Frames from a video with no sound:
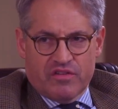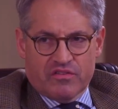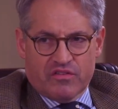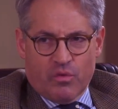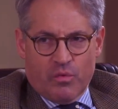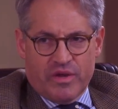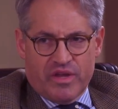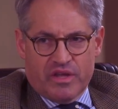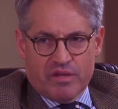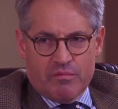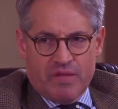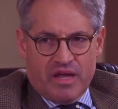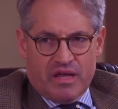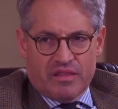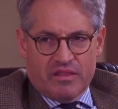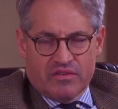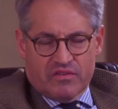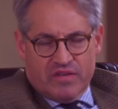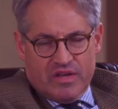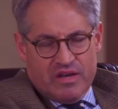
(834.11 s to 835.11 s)
and so we can
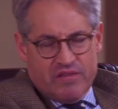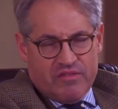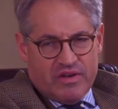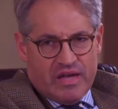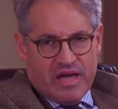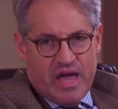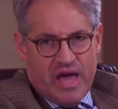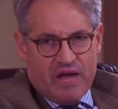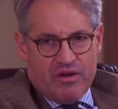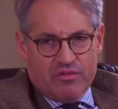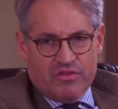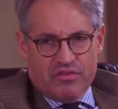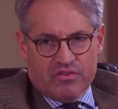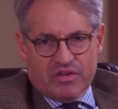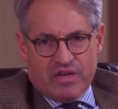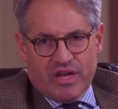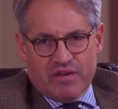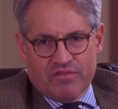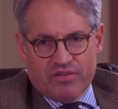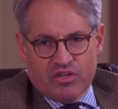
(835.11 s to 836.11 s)
make this kind of a cat or
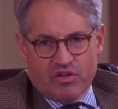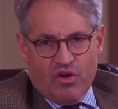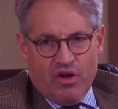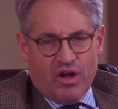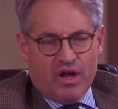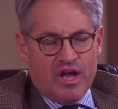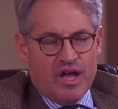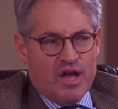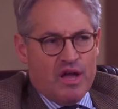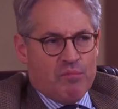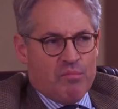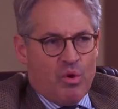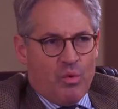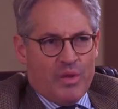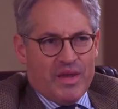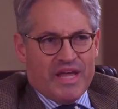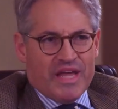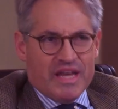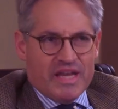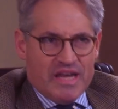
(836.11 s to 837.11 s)
this kind of a dog, but
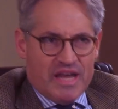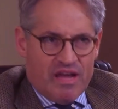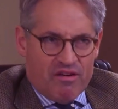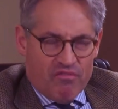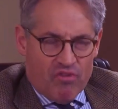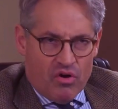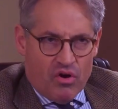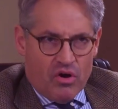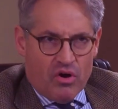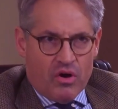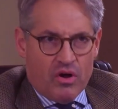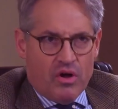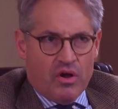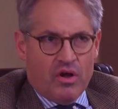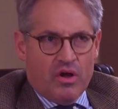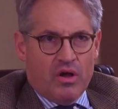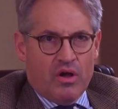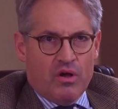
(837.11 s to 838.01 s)
we can never,